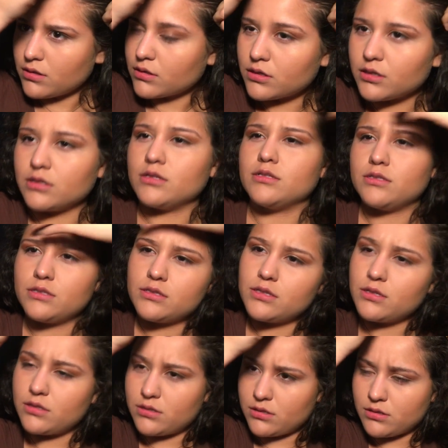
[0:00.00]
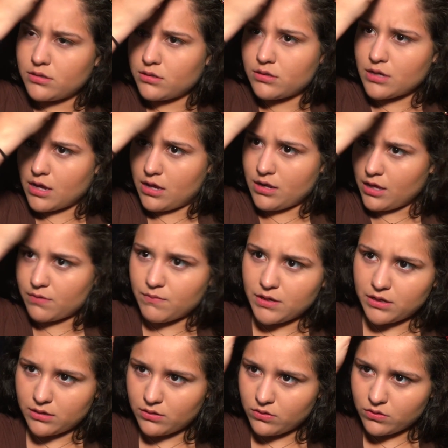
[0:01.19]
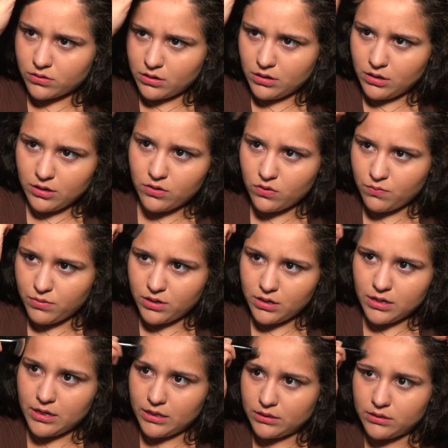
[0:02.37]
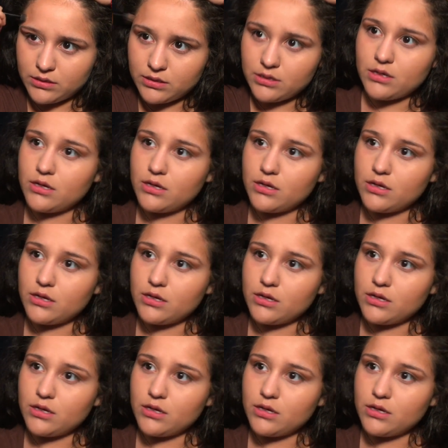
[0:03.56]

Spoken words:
because I like making it look a little bit less